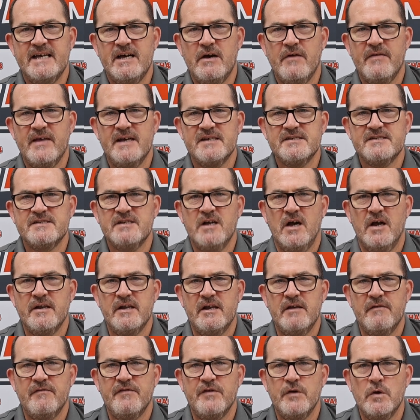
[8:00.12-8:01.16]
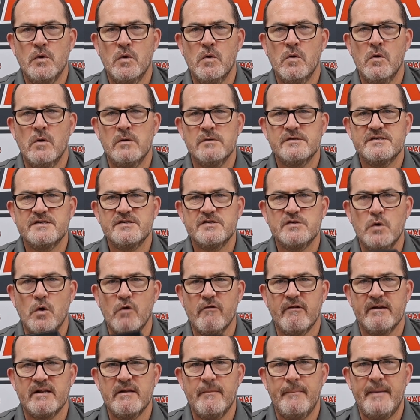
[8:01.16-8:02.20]
how that's done if you're
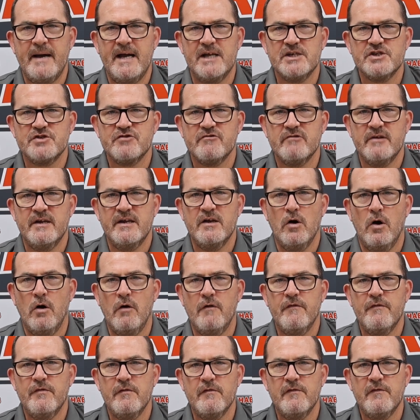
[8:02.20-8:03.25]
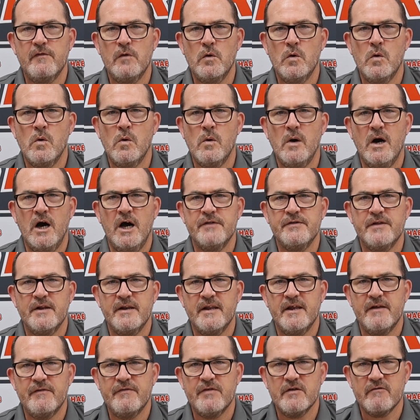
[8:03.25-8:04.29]
storing the battery off the floor
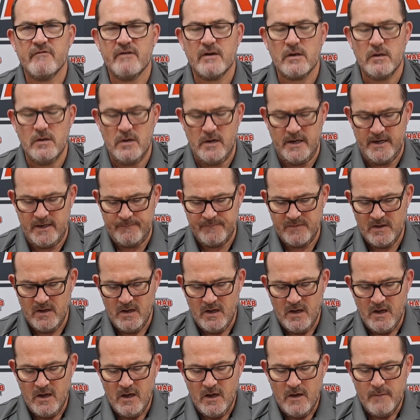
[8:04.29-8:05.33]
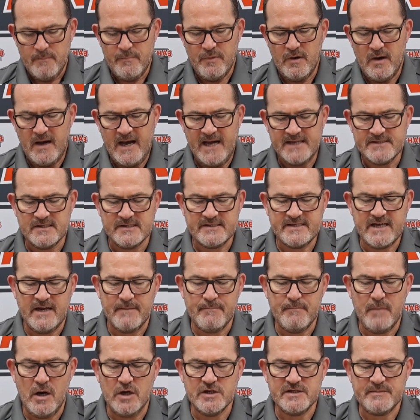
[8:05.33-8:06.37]
underneath the recliner. But as I
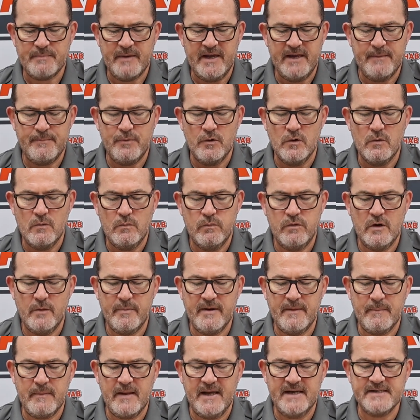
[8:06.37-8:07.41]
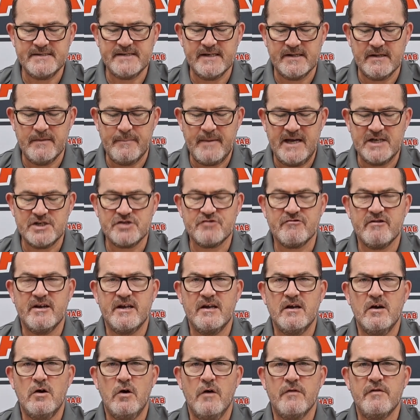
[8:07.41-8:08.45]
said, most people will be placing the
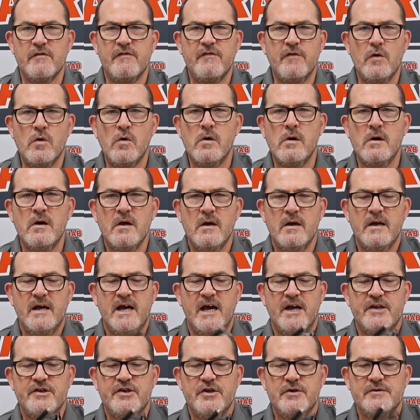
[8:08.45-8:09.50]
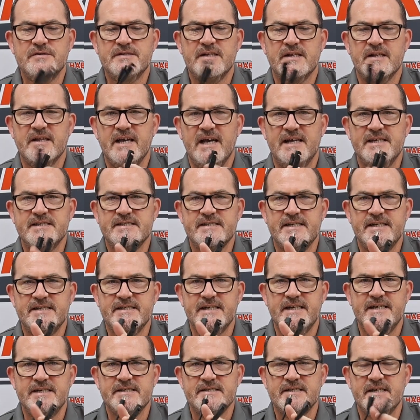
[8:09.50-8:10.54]
battery on the floor and using the
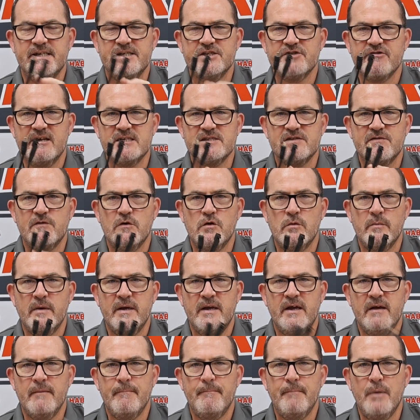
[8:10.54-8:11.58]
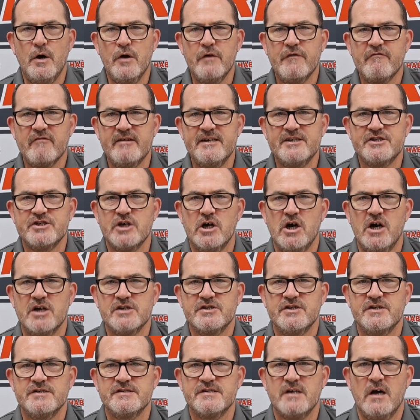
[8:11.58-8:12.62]
AC/DC transformer here. Both
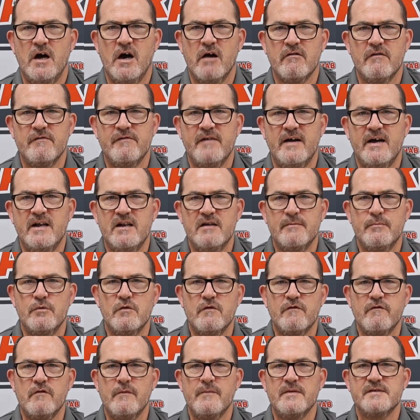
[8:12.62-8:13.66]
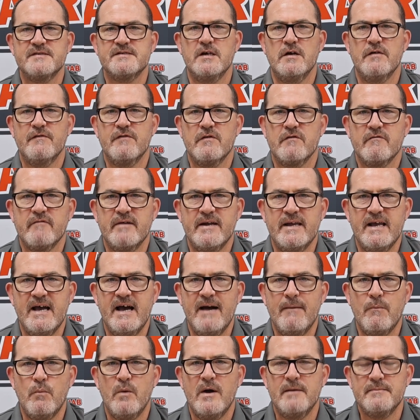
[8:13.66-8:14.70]
rechargers are available from the Sofa
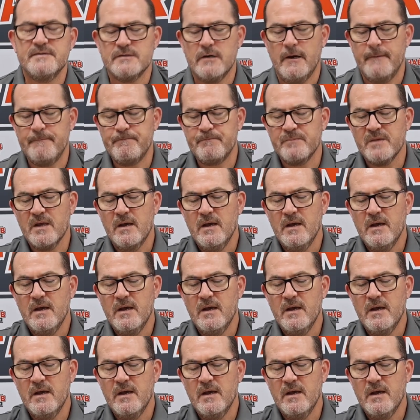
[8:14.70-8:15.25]
Rehab website.